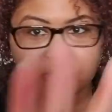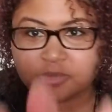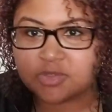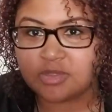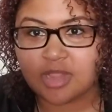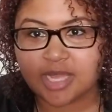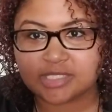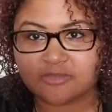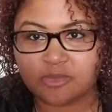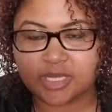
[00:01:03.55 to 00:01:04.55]
we've been doing the
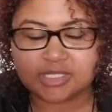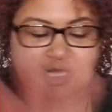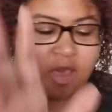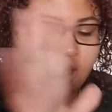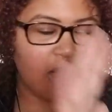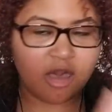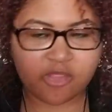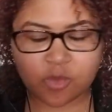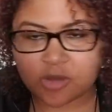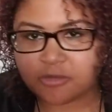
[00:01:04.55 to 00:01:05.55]
last few months, all
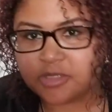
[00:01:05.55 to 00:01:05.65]
the work we've been